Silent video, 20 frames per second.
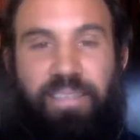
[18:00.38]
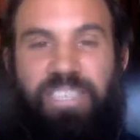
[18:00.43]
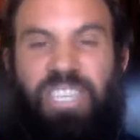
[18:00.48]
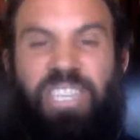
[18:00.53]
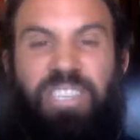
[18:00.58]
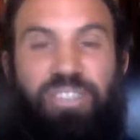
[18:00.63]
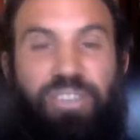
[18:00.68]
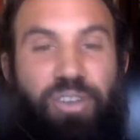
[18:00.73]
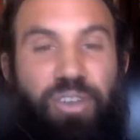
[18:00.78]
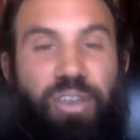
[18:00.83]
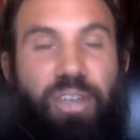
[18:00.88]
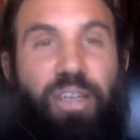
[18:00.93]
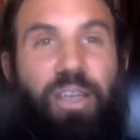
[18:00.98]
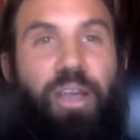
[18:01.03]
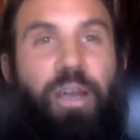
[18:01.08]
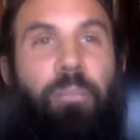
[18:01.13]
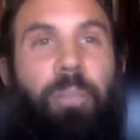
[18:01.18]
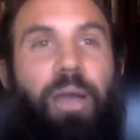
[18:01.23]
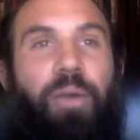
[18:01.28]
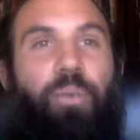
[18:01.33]
Teacher.
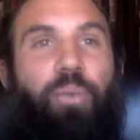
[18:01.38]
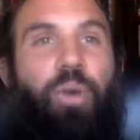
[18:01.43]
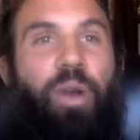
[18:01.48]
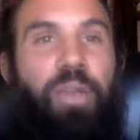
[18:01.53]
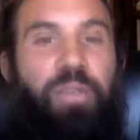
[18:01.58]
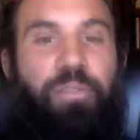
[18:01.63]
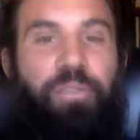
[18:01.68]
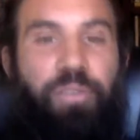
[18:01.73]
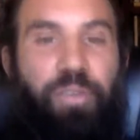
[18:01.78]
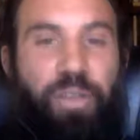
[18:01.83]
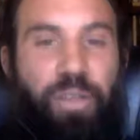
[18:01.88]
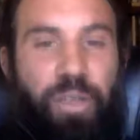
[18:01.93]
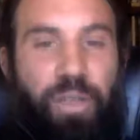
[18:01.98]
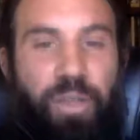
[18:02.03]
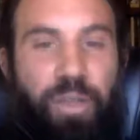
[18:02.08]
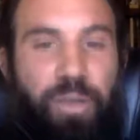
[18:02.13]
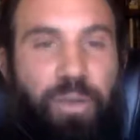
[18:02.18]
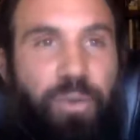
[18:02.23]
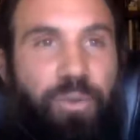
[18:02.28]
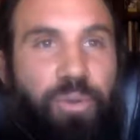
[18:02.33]
My wife,
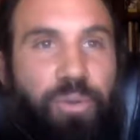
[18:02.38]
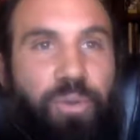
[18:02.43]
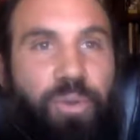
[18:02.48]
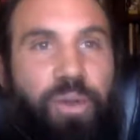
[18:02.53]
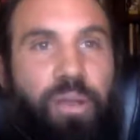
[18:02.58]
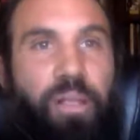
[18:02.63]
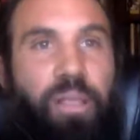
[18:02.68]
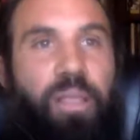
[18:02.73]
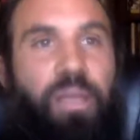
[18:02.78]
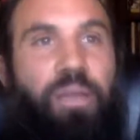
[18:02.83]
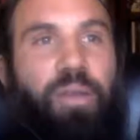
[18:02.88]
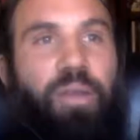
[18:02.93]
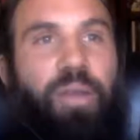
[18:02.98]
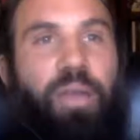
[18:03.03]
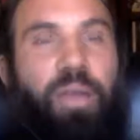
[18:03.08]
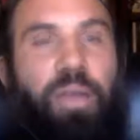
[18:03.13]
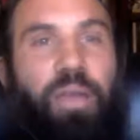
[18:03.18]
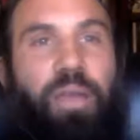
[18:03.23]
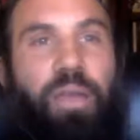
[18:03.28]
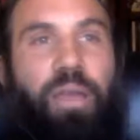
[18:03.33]
who
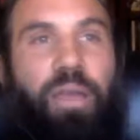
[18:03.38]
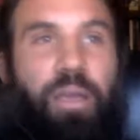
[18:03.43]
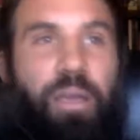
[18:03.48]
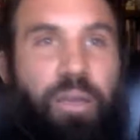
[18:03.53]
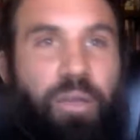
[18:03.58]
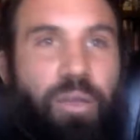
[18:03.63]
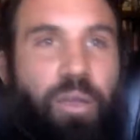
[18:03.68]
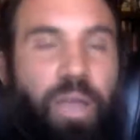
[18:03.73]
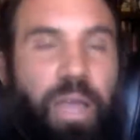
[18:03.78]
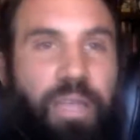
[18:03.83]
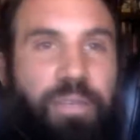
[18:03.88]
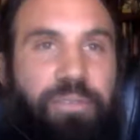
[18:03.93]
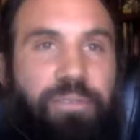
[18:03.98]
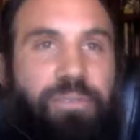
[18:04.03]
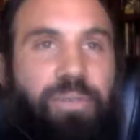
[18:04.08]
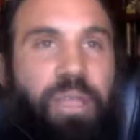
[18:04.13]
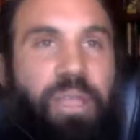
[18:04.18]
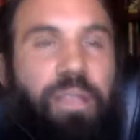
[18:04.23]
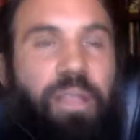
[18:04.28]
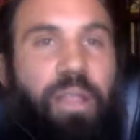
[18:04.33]

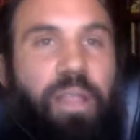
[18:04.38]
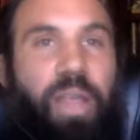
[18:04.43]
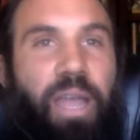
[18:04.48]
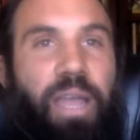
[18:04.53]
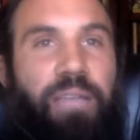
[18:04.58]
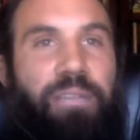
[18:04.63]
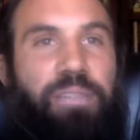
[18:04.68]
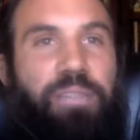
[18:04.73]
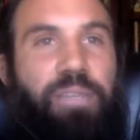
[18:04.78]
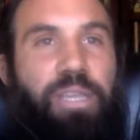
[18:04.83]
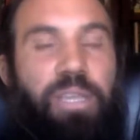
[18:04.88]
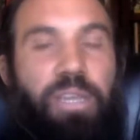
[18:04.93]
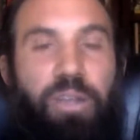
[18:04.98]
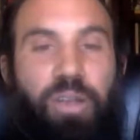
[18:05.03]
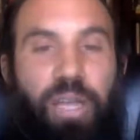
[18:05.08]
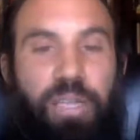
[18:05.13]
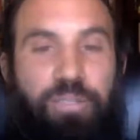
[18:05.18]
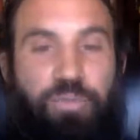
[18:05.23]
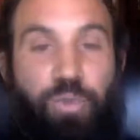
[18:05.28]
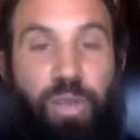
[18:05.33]
has in the last year
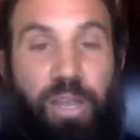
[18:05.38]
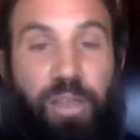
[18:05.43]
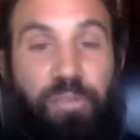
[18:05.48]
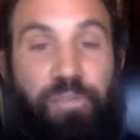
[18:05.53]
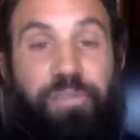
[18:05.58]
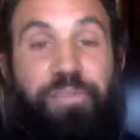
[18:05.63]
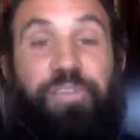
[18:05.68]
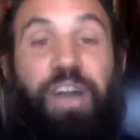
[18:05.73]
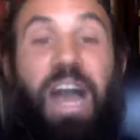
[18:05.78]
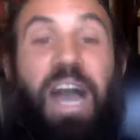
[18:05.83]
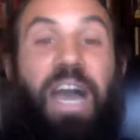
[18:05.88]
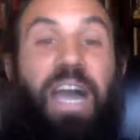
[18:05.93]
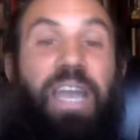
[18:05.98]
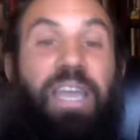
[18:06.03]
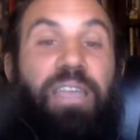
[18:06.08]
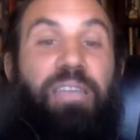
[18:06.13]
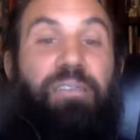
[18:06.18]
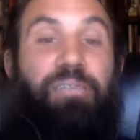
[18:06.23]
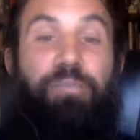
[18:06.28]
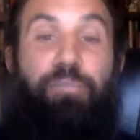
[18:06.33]
has written
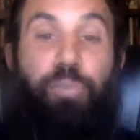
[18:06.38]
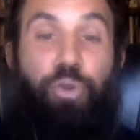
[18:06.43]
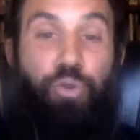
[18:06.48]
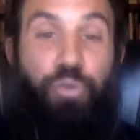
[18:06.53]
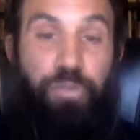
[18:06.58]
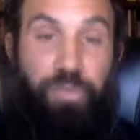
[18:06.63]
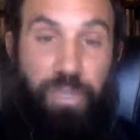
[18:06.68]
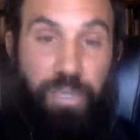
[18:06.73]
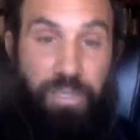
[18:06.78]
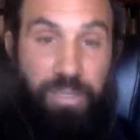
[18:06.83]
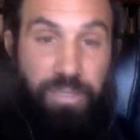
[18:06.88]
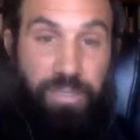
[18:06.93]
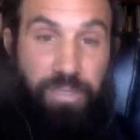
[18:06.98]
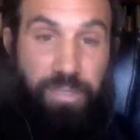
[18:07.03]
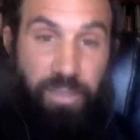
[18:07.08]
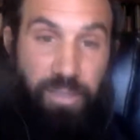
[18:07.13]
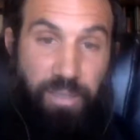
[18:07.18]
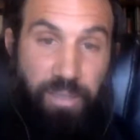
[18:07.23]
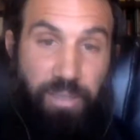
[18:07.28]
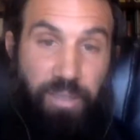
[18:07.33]
five movies,
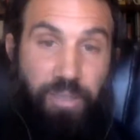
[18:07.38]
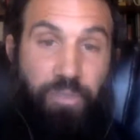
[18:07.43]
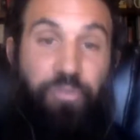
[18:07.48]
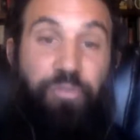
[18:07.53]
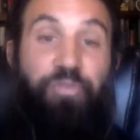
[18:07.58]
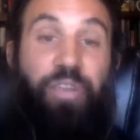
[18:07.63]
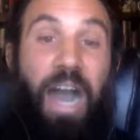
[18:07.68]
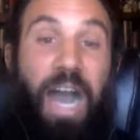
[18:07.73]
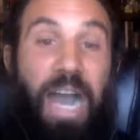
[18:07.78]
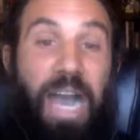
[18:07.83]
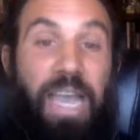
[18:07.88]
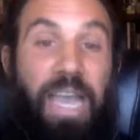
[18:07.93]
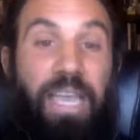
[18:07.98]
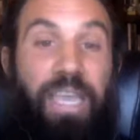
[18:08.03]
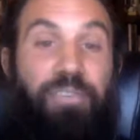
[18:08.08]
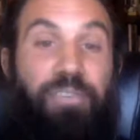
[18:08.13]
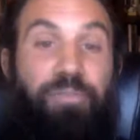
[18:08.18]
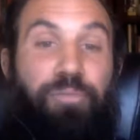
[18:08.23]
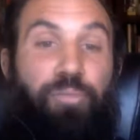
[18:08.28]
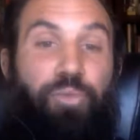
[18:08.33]

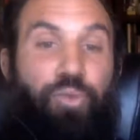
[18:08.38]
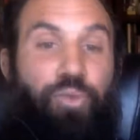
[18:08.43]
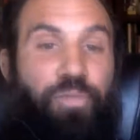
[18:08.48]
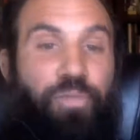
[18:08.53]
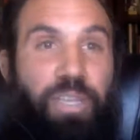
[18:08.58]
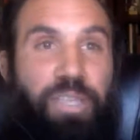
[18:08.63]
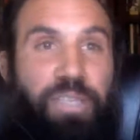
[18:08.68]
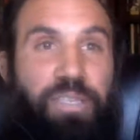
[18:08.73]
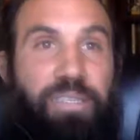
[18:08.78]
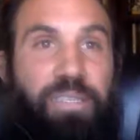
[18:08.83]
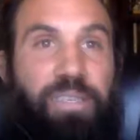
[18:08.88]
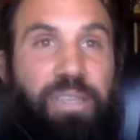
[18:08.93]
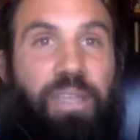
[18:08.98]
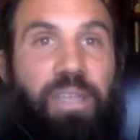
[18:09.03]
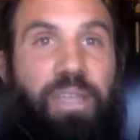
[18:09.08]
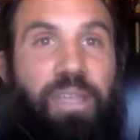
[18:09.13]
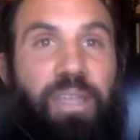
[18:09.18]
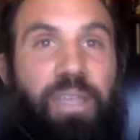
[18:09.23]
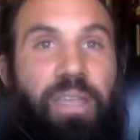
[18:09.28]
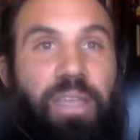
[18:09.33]
five movies.
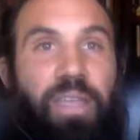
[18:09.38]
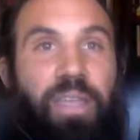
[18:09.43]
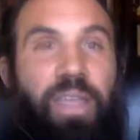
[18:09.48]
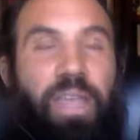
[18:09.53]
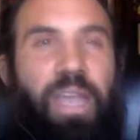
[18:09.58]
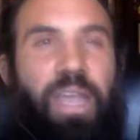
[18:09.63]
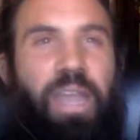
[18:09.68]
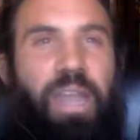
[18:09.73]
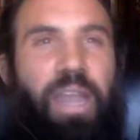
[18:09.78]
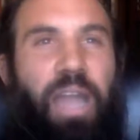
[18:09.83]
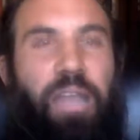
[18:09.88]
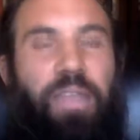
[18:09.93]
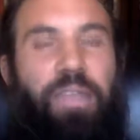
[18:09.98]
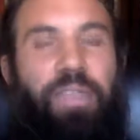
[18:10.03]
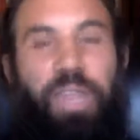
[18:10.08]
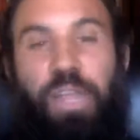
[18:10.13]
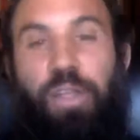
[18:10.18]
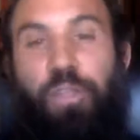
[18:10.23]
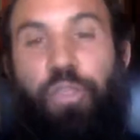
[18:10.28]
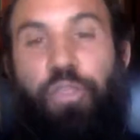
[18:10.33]
In, I
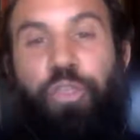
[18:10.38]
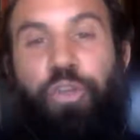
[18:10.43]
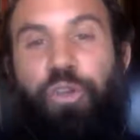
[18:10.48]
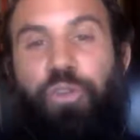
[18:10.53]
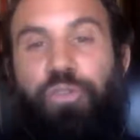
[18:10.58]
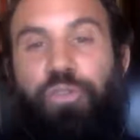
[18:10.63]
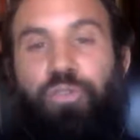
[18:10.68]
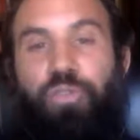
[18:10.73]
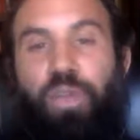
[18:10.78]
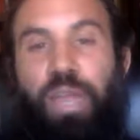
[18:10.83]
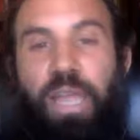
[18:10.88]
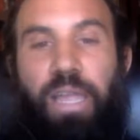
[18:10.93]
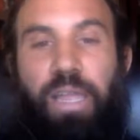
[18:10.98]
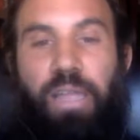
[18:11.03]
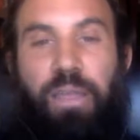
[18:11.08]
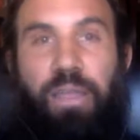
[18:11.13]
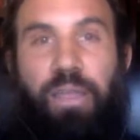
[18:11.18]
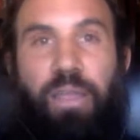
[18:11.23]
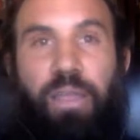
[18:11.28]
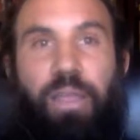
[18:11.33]
think, third
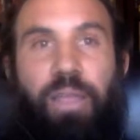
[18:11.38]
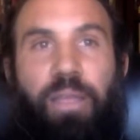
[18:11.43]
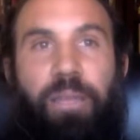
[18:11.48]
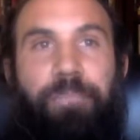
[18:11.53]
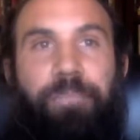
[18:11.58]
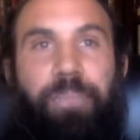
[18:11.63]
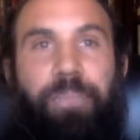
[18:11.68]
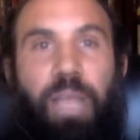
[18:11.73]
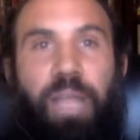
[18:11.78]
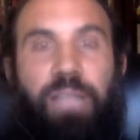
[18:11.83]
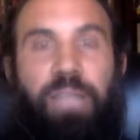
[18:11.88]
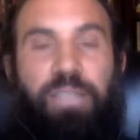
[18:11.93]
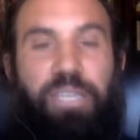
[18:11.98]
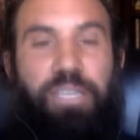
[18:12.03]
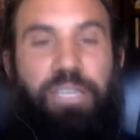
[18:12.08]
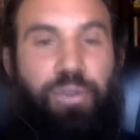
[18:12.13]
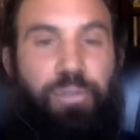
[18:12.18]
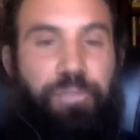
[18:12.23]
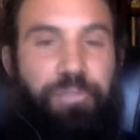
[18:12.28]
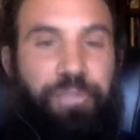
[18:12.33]
grade, a
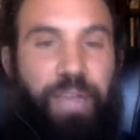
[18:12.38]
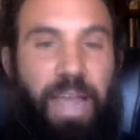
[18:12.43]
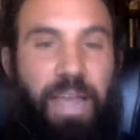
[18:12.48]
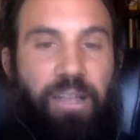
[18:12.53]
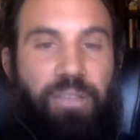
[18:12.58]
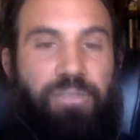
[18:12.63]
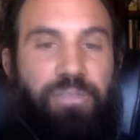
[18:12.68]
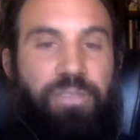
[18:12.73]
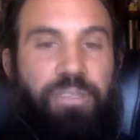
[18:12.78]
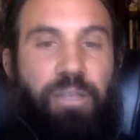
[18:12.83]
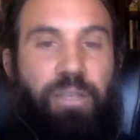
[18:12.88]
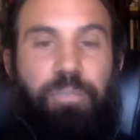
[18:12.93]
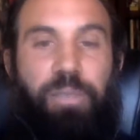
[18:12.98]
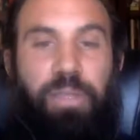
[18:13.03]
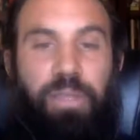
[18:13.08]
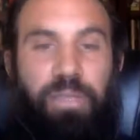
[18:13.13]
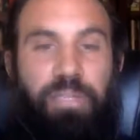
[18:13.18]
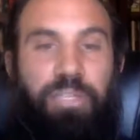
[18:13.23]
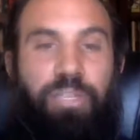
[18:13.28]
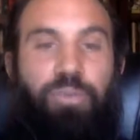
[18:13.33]
teacher found
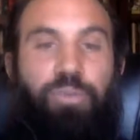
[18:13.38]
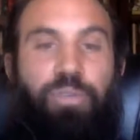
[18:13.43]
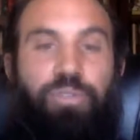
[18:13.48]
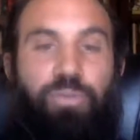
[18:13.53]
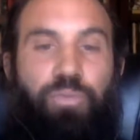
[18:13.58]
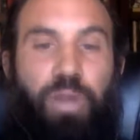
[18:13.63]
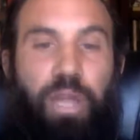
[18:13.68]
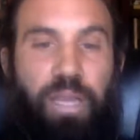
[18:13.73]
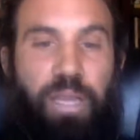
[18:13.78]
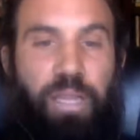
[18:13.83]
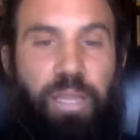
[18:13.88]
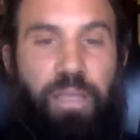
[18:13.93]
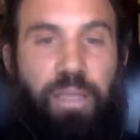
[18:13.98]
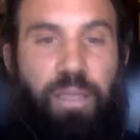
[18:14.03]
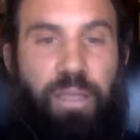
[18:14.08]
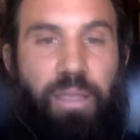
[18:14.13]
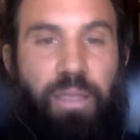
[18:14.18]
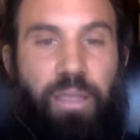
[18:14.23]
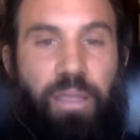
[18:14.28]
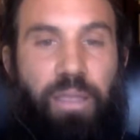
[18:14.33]
something that she was writing